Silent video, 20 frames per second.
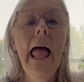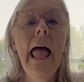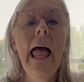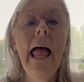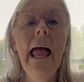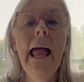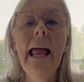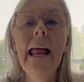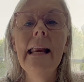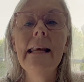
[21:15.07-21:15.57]

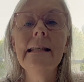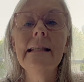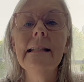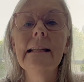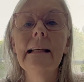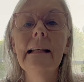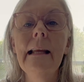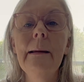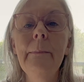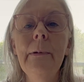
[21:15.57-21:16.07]
and
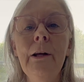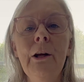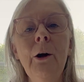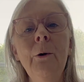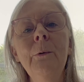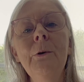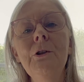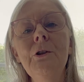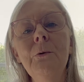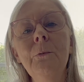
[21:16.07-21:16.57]
let me know
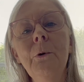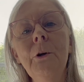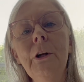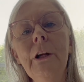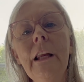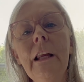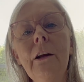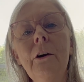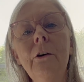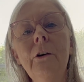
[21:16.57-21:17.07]
what you're
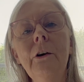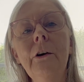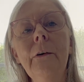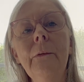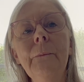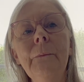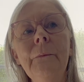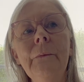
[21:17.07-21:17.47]
working on,